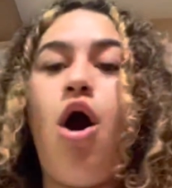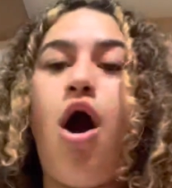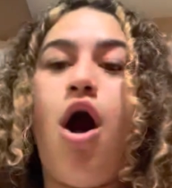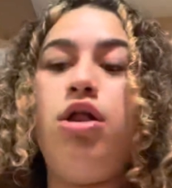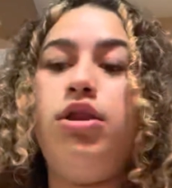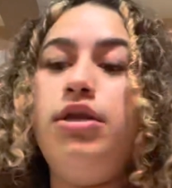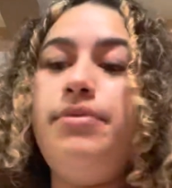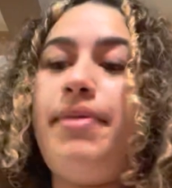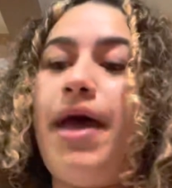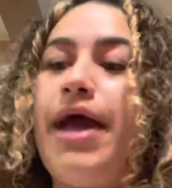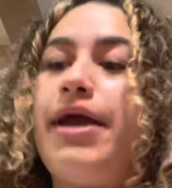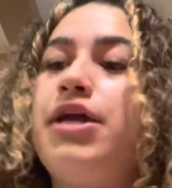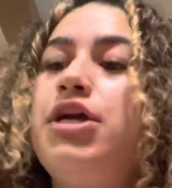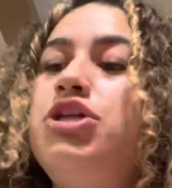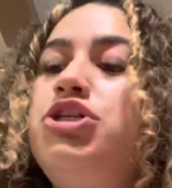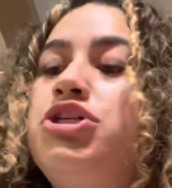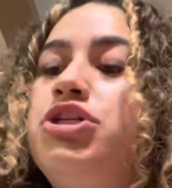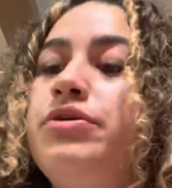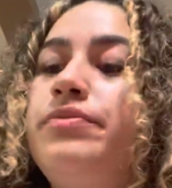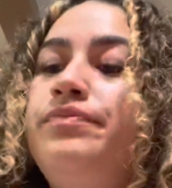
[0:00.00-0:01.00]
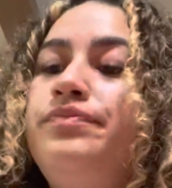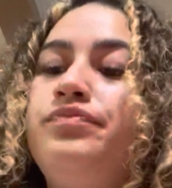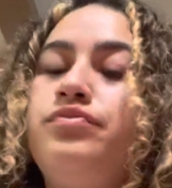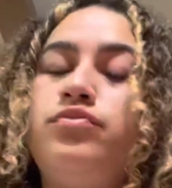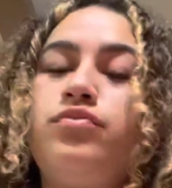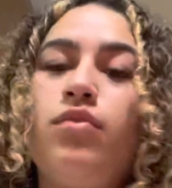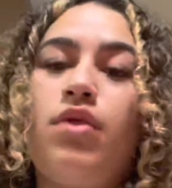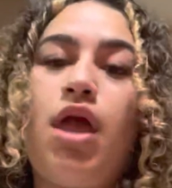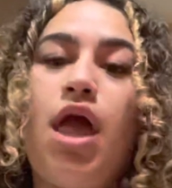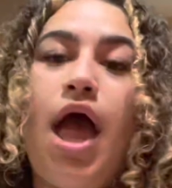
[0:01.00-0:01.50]
all unpackaged.
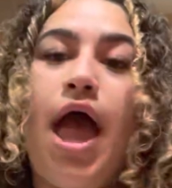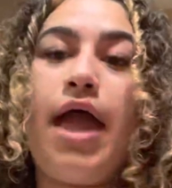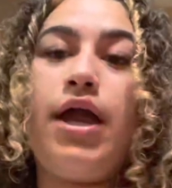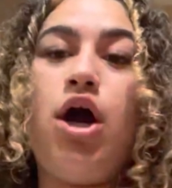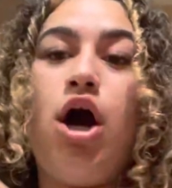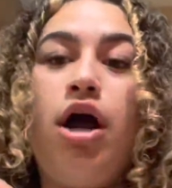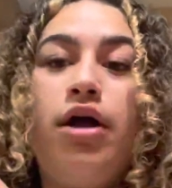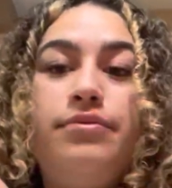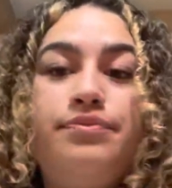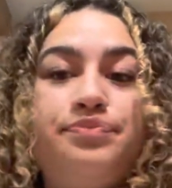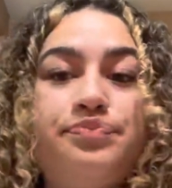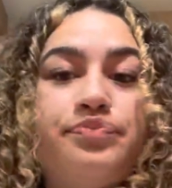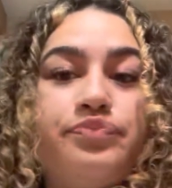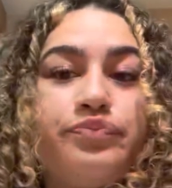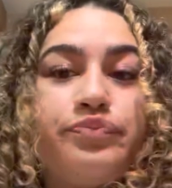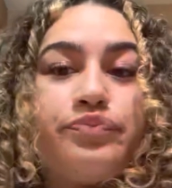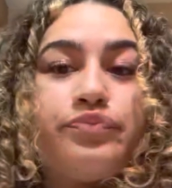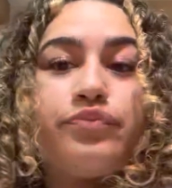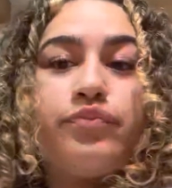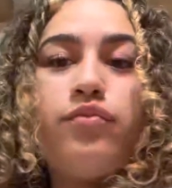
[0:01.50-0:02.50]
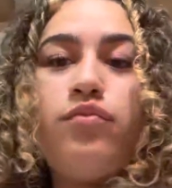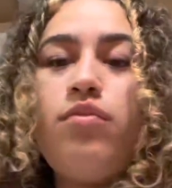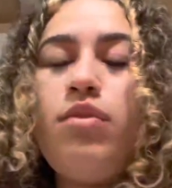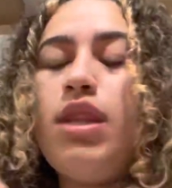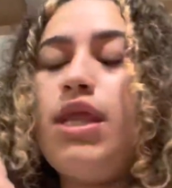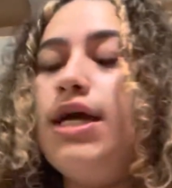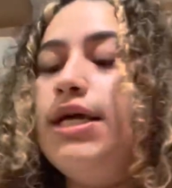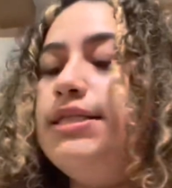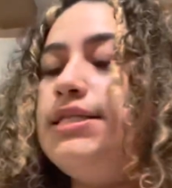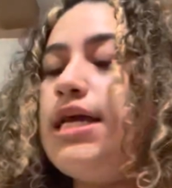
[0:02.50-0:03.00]
I got
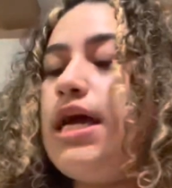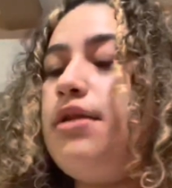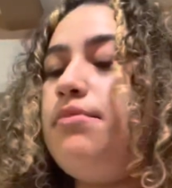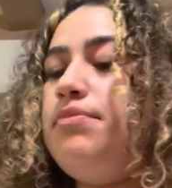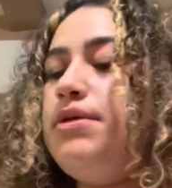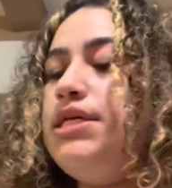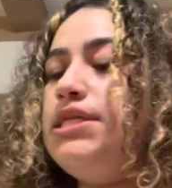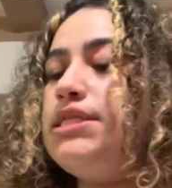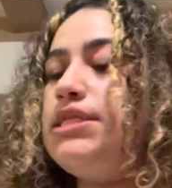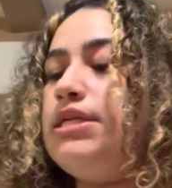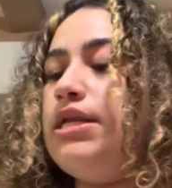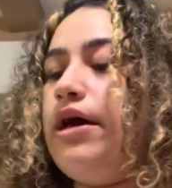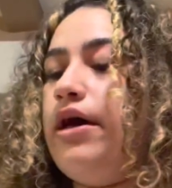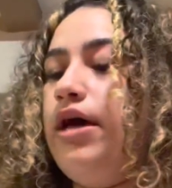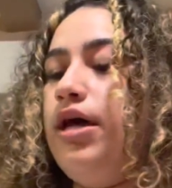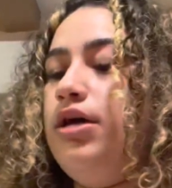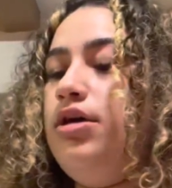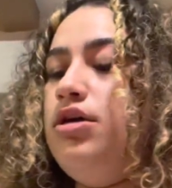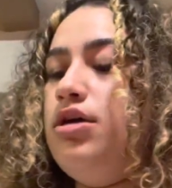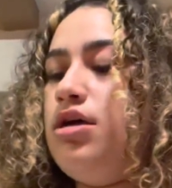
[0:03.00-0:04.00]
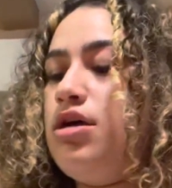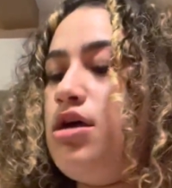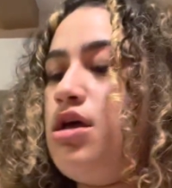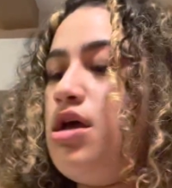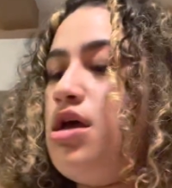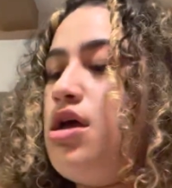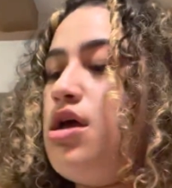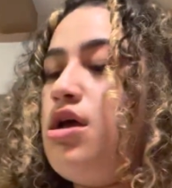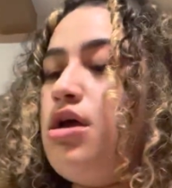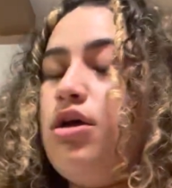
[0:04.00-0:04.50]
a 10 piece nug.
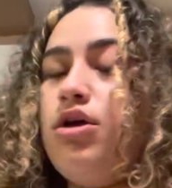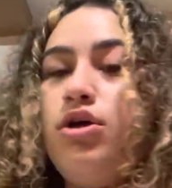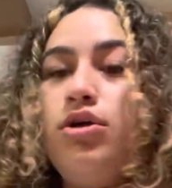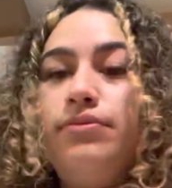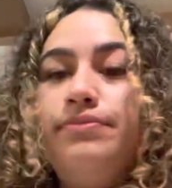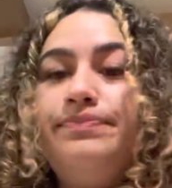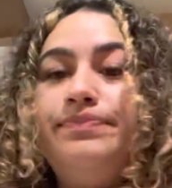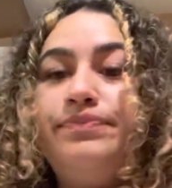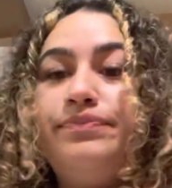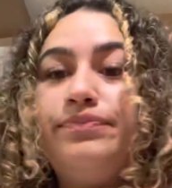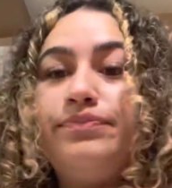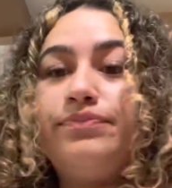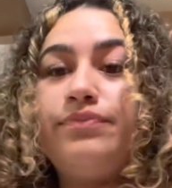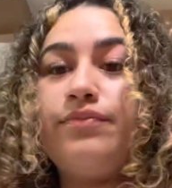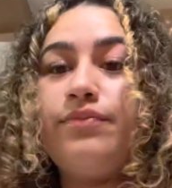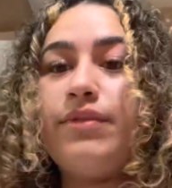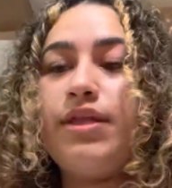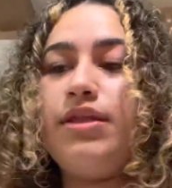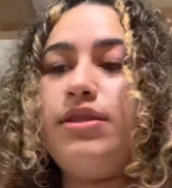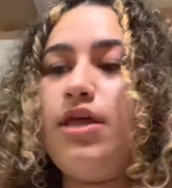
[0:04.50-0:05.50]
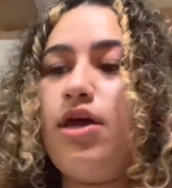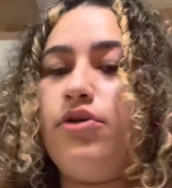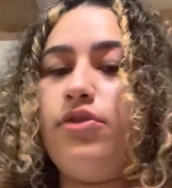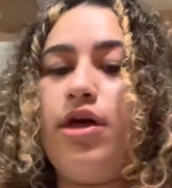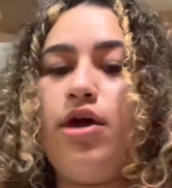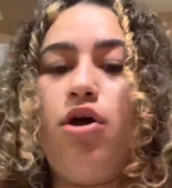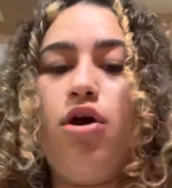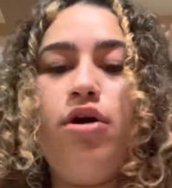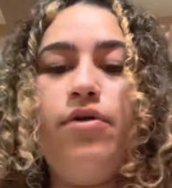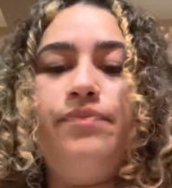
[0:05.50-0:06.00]
There
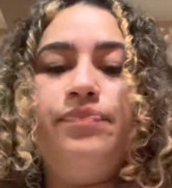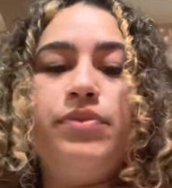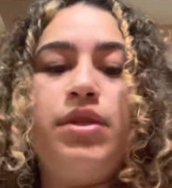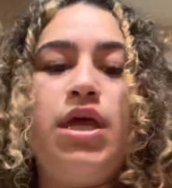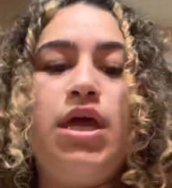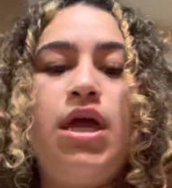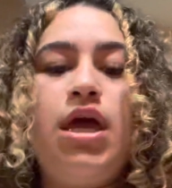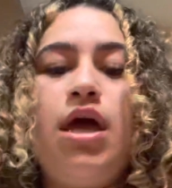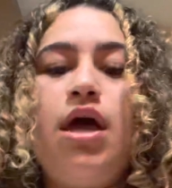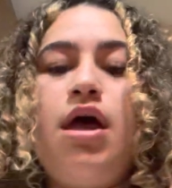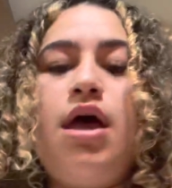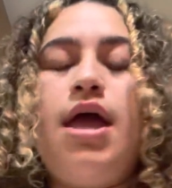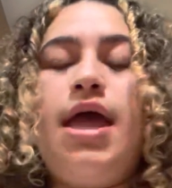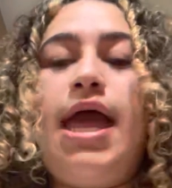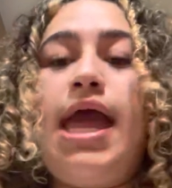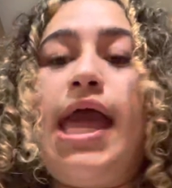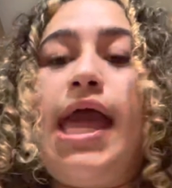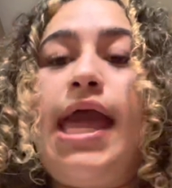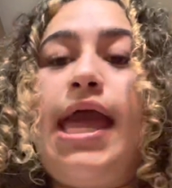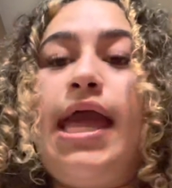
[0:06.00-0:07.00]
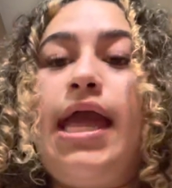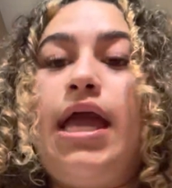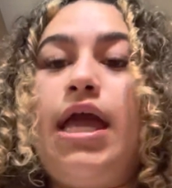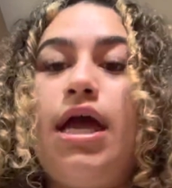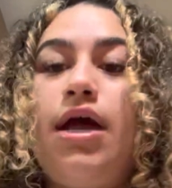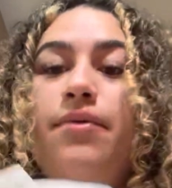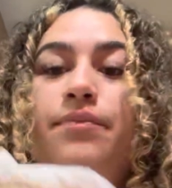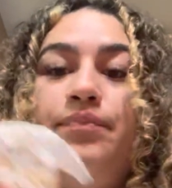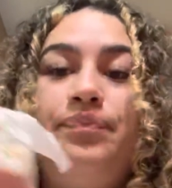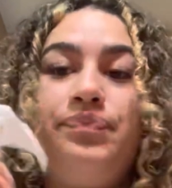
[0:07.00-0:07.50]
they are.
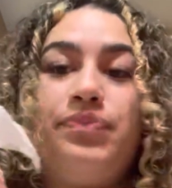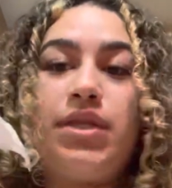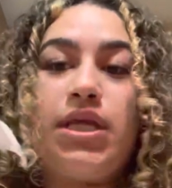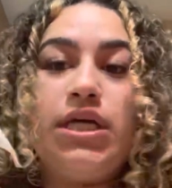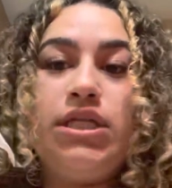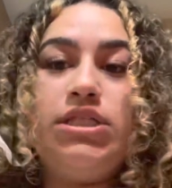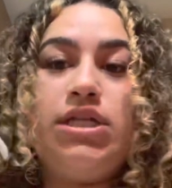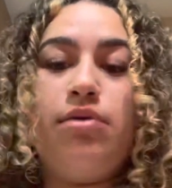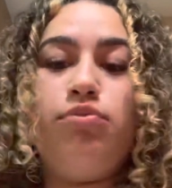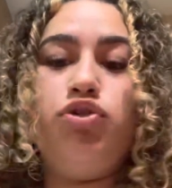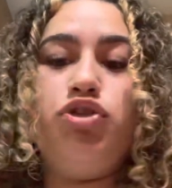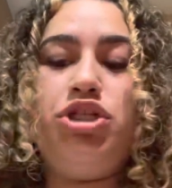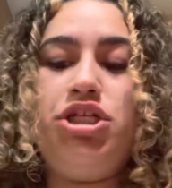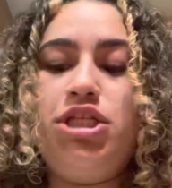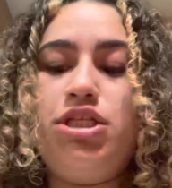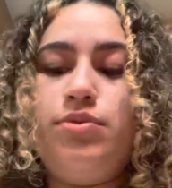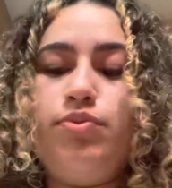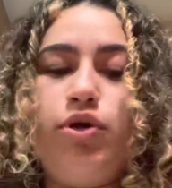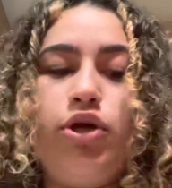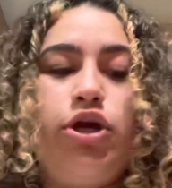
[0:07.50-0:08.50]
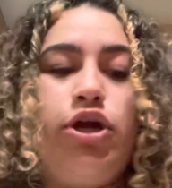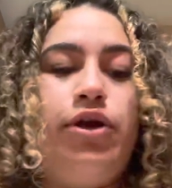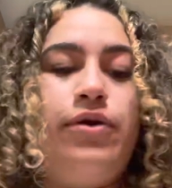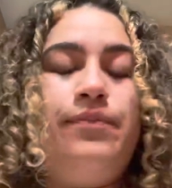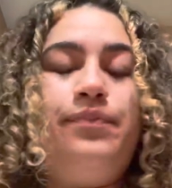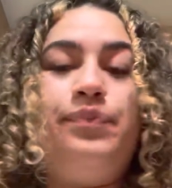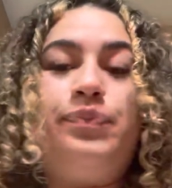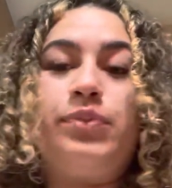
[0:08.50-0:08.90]
A double cheeseburger,